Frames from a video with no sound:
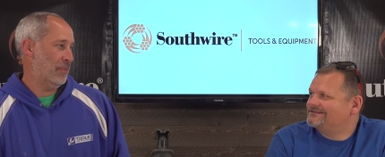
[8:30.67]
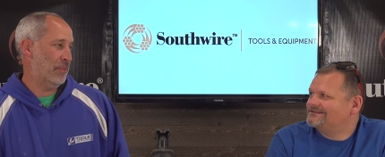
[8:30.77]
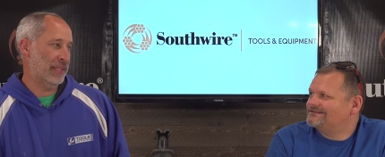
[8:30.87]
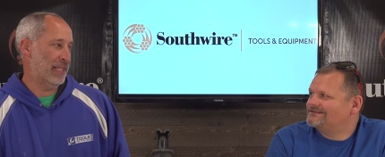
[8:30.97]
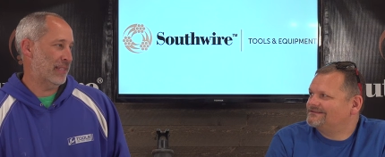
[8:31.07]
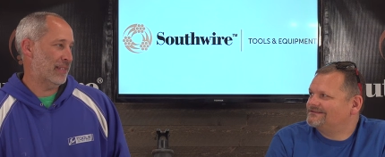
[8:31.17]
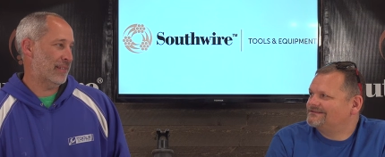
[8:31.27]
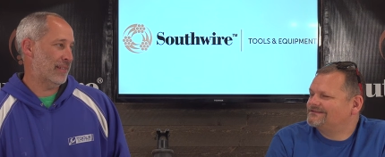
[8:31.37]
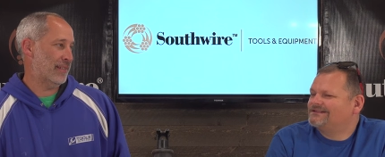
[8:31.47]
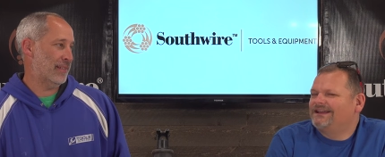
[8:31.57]
Speaker 1: but
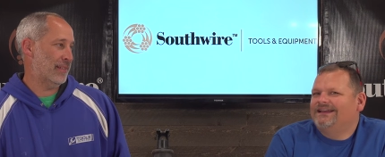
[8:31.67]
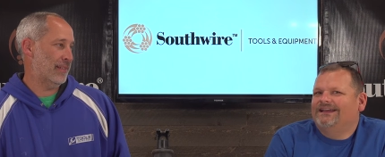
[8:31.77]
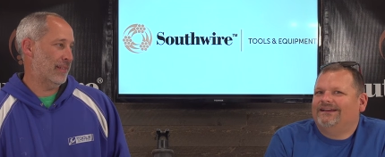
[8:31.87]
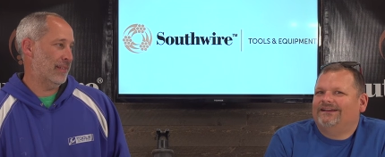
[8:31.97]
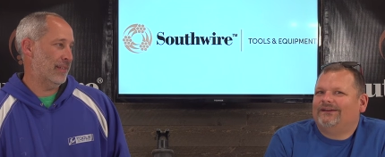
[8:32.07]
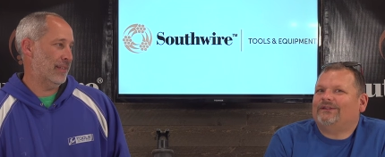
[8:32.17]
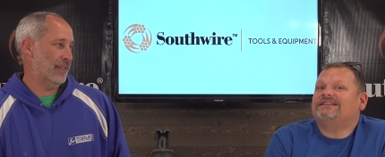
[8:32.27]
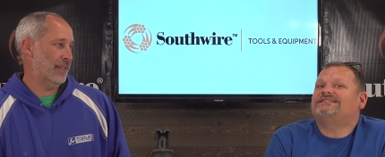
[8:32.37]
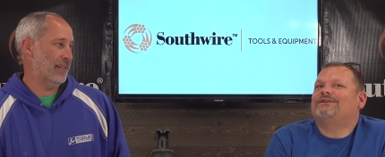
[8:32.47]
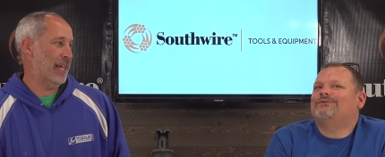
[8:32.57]
that's
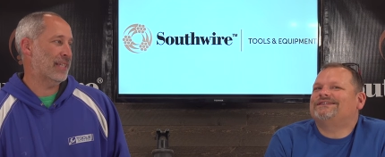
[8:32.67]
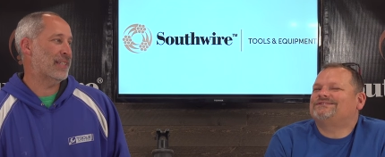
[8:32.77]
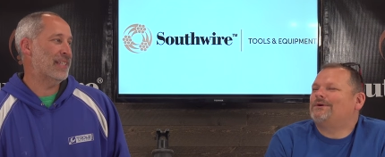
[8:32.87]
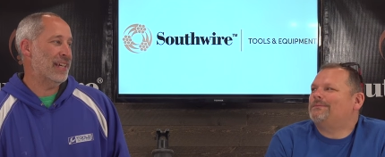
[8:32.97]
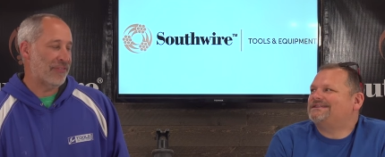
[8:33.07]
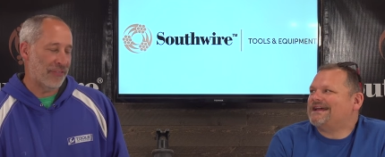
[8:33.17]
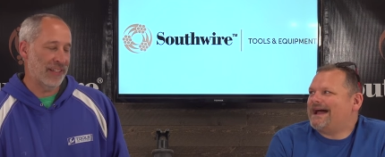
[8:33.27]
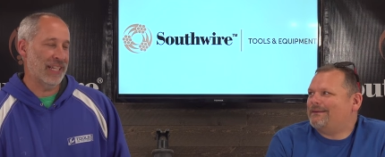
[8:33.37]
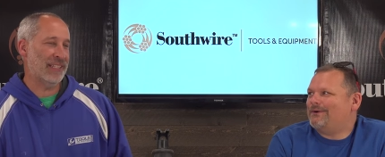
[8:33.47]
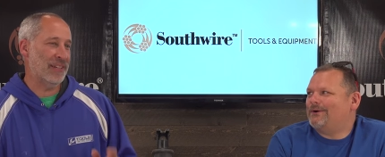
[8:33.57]
Speaker 2: that's the original that's
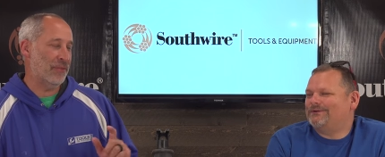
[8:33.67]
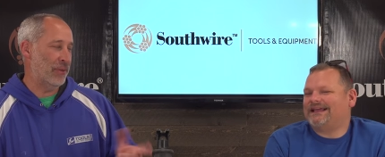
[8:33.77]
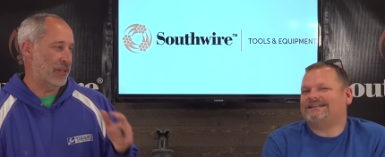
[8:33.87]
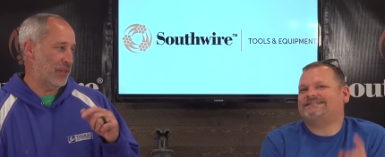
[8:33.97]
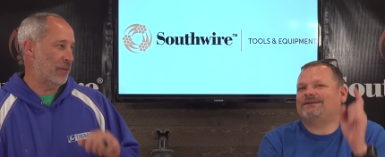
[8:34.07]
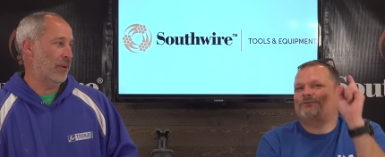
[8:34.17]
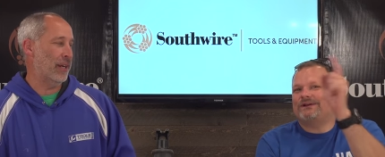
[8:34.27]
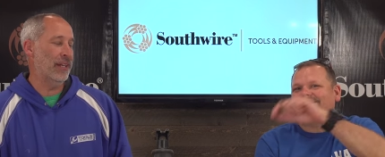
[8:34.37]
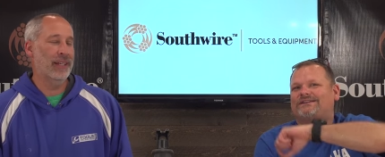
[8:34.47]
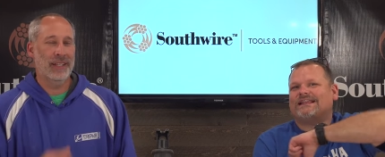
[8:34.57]
Metabo. That's the
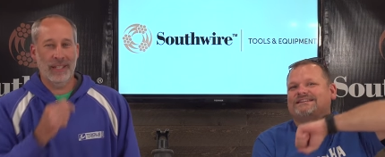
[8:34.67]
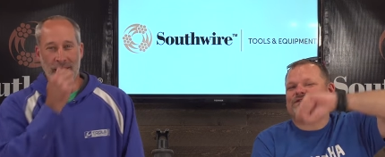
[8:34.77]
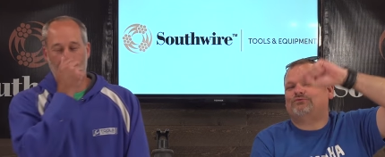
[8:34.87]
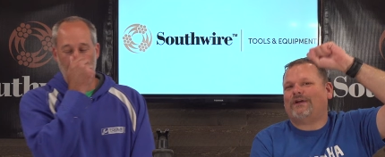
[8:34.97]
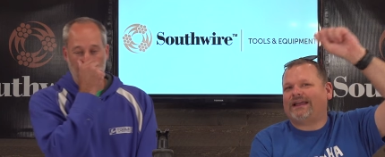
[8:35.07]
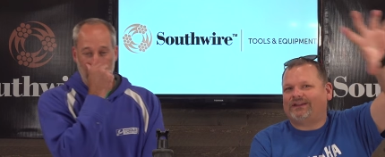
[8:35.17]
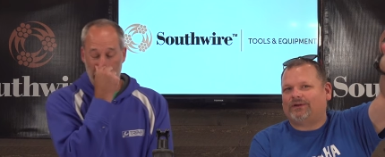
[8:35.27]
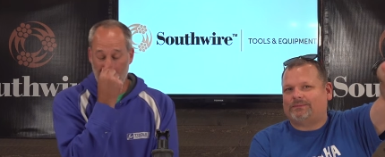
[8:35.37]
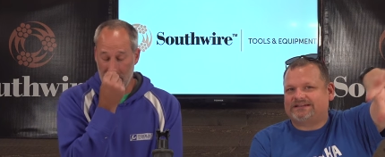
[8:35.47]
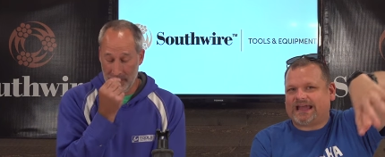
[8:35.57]
original. That's, the
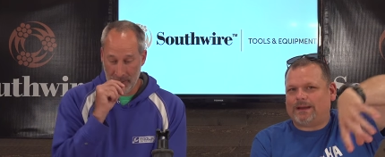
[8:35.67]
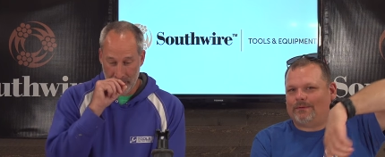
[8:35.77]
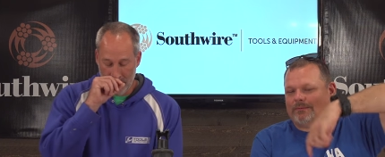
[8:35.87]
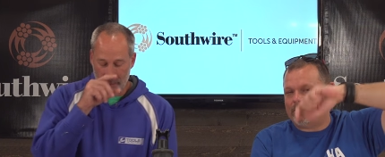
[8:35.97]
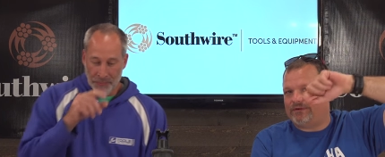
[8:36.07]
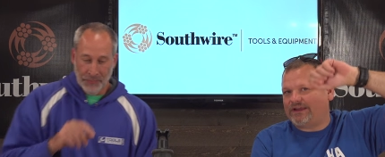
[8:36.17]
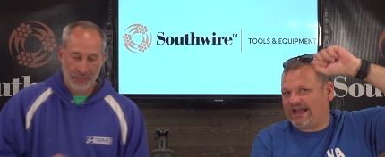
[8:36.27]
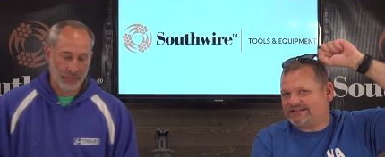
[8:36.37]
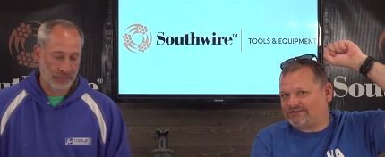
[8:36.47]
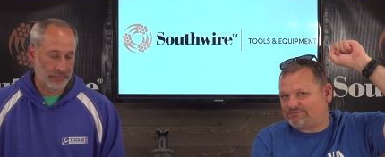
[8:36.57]
regular you Metabo. Remember, you
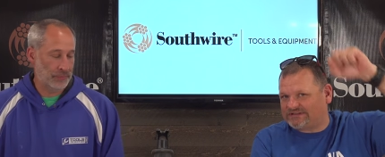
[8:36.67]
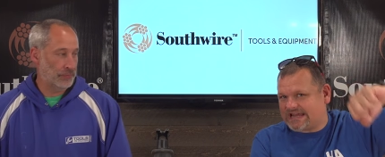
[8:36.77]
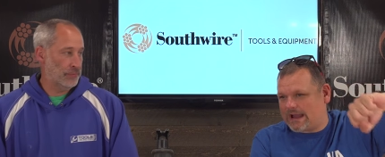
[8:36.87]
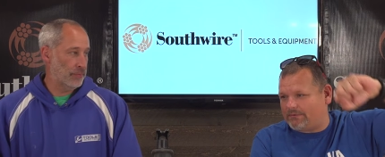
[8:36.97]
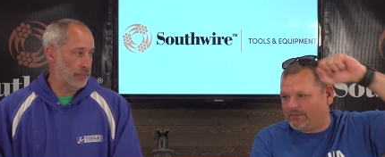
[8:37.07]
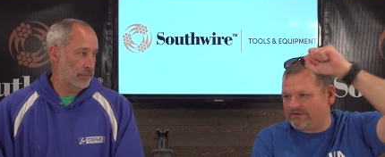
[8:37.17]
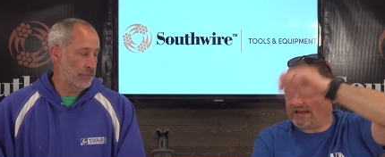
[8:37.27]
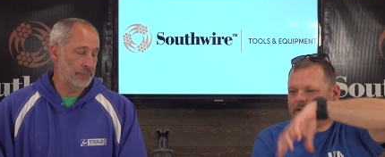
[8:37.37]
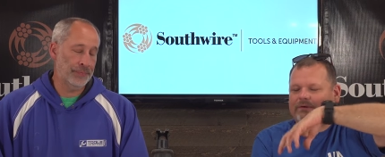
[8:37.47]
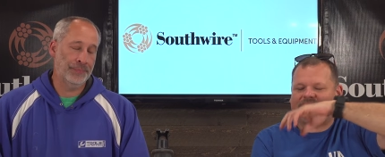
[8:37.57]
guys, there's Metabo and Metabo